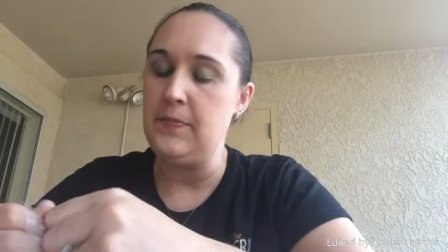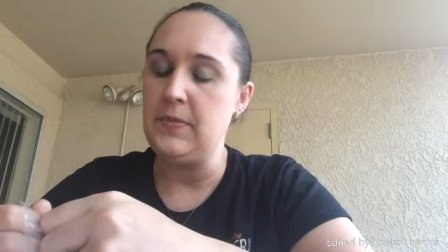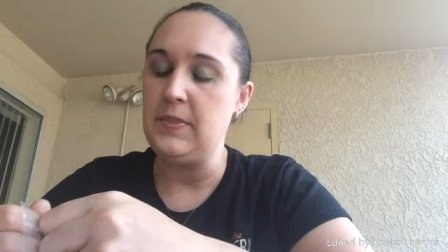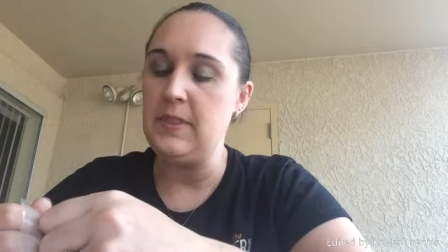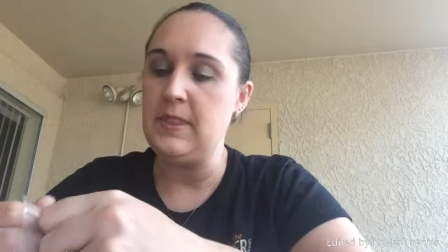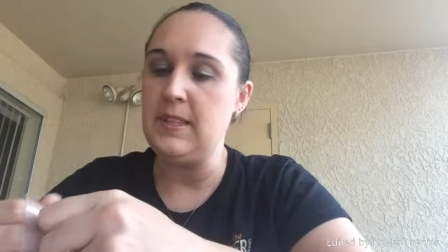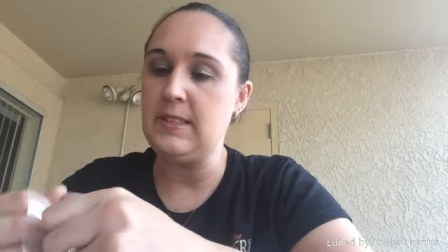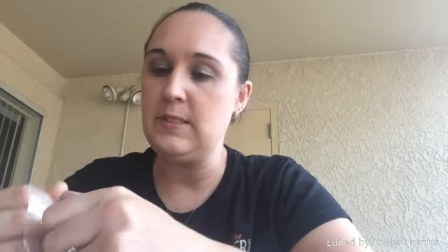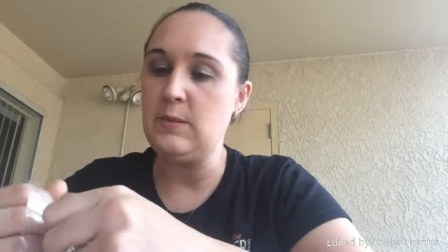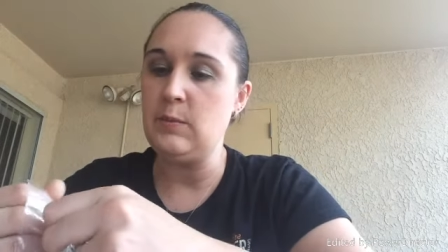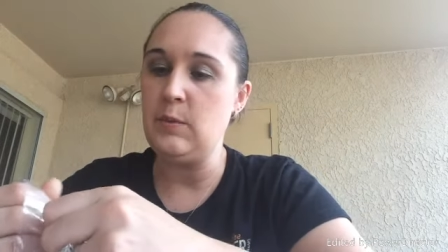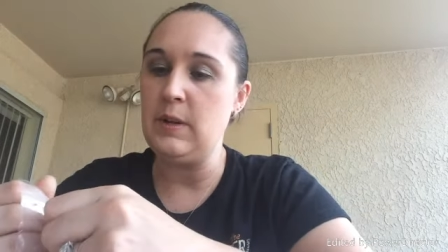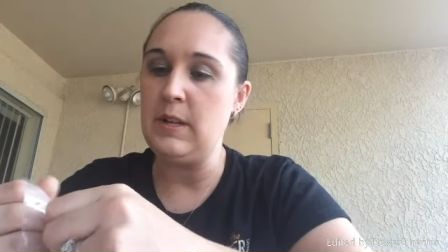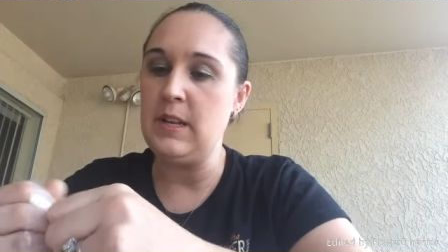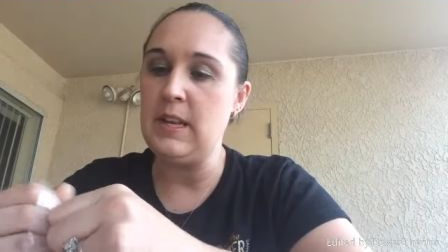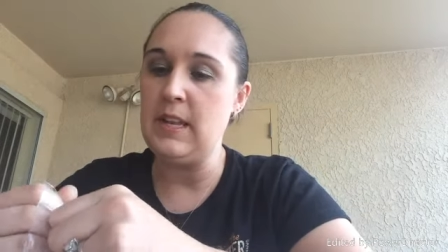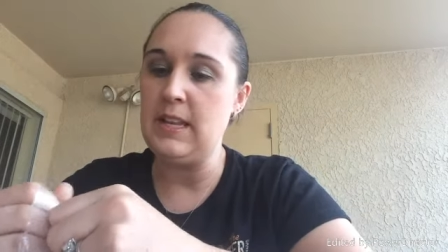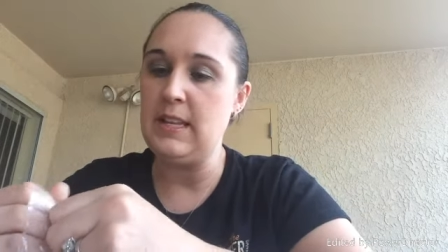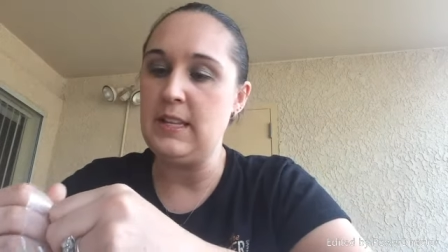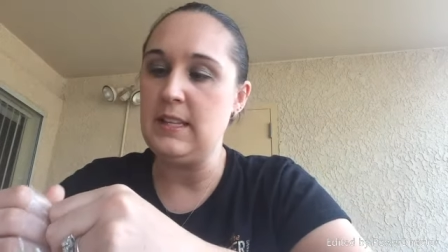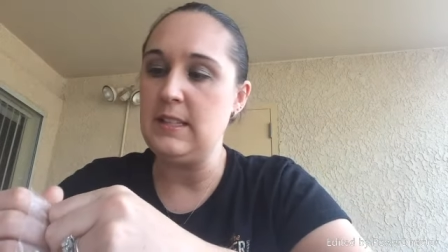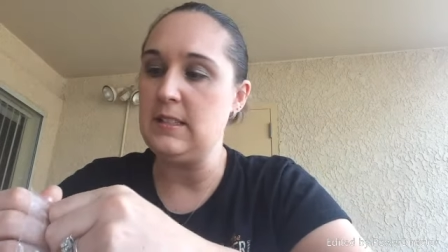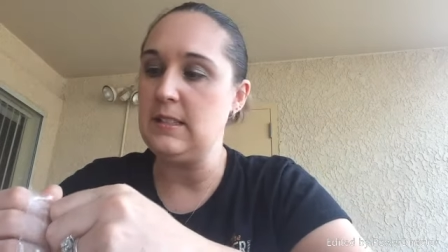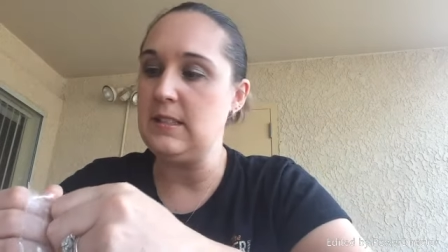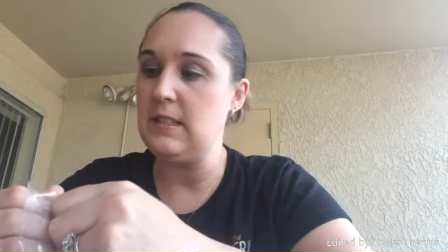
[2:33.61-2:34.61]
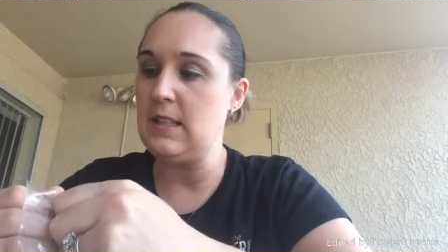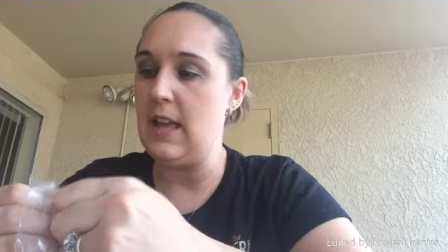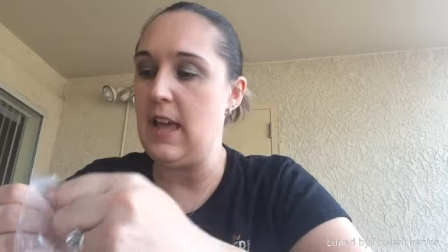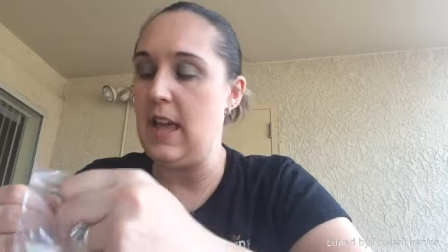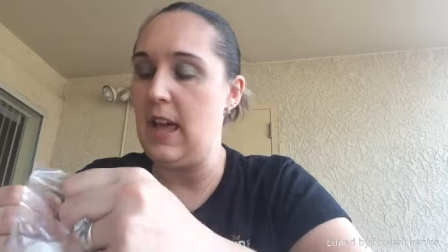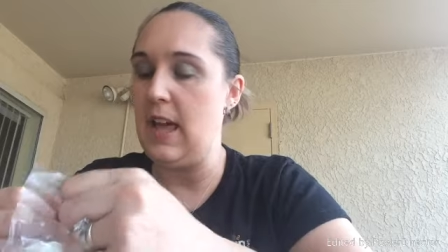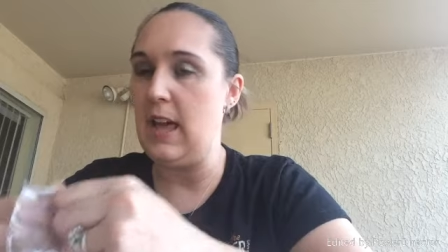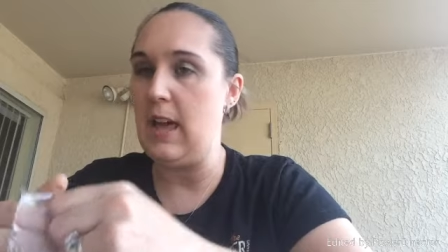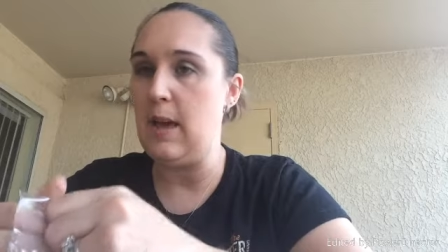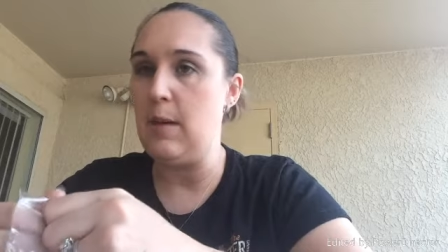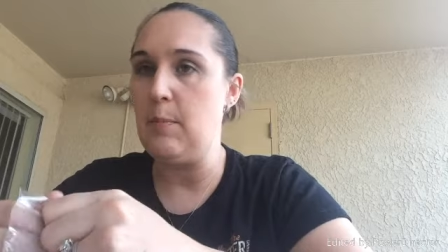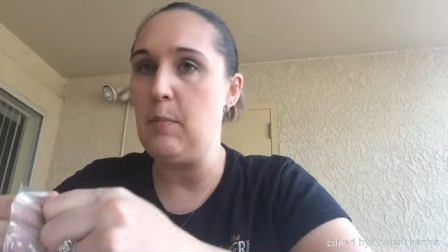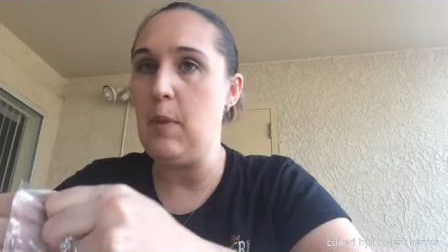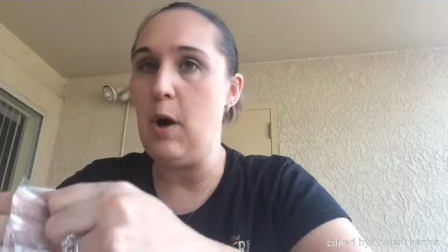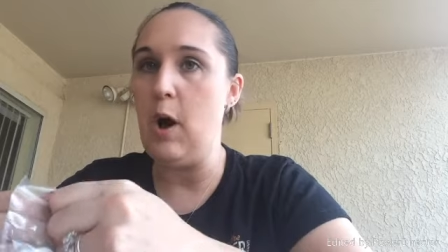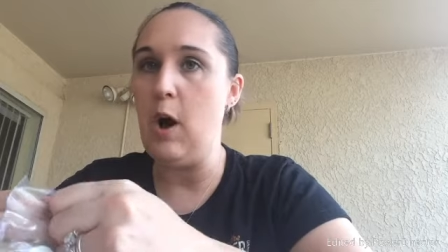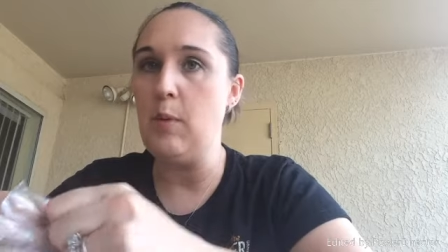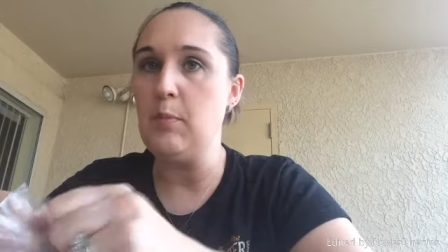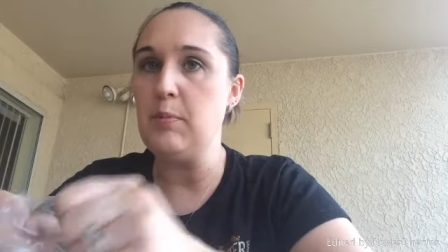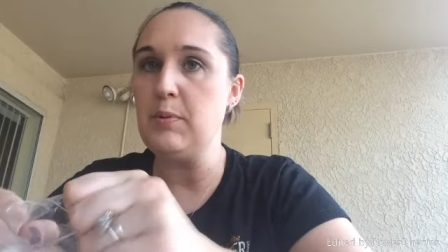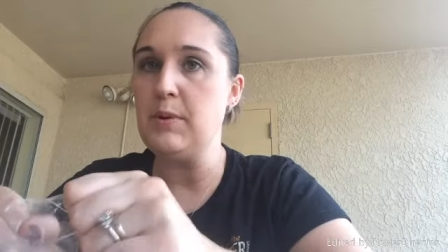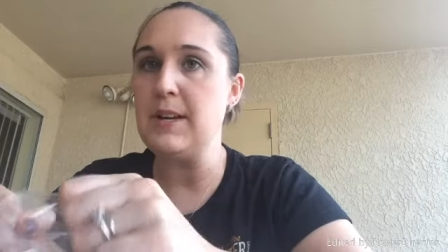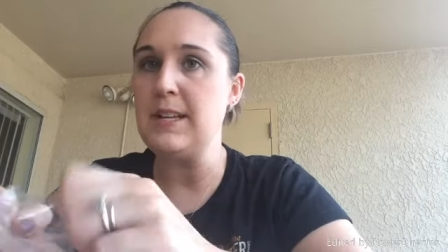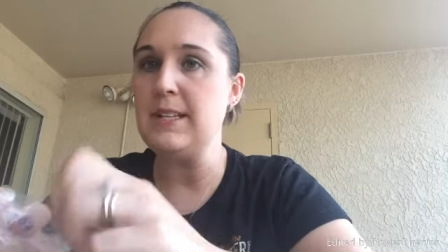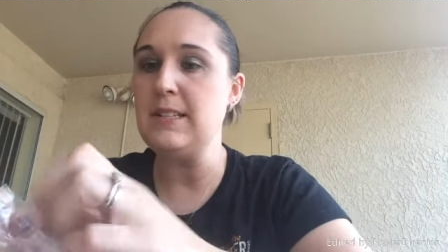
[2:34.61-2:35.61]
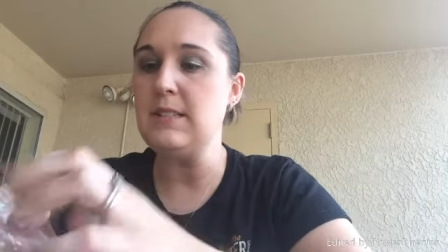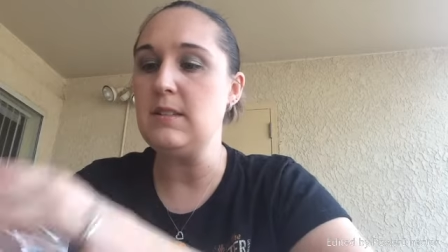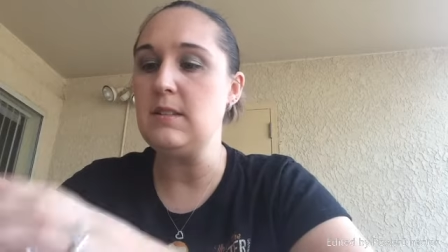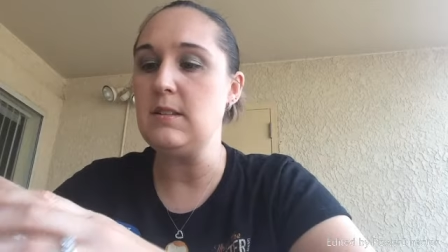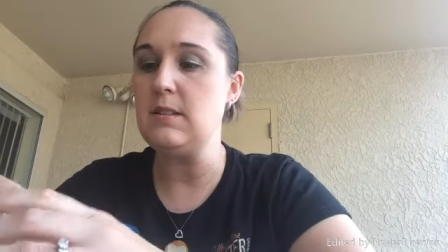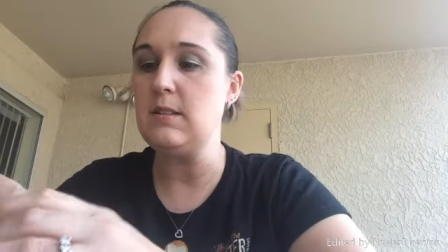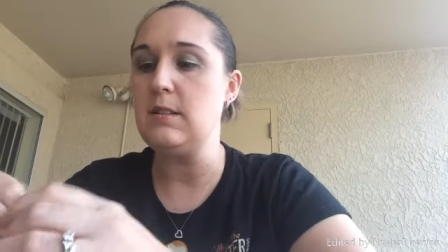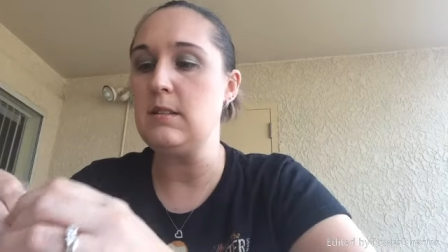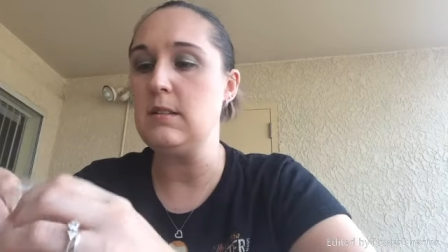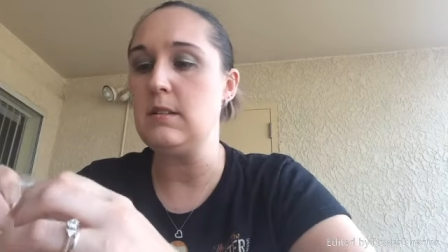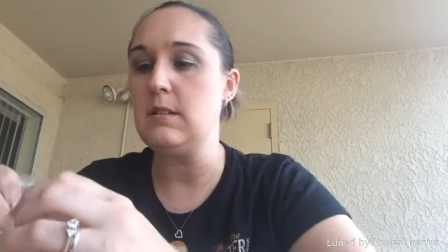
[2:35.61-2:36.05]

this one is a paw print.